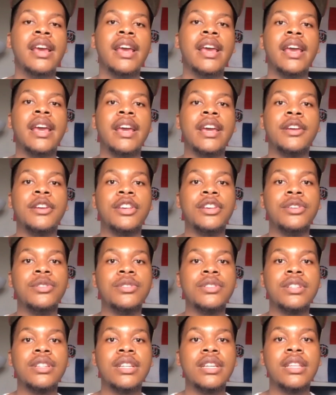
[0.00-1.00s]
And
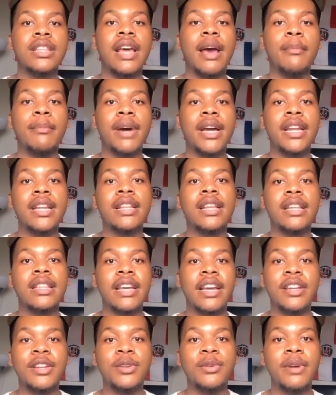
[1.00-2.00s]
usually that money that
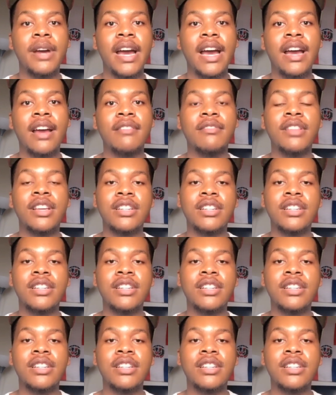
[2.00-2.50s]
they do have,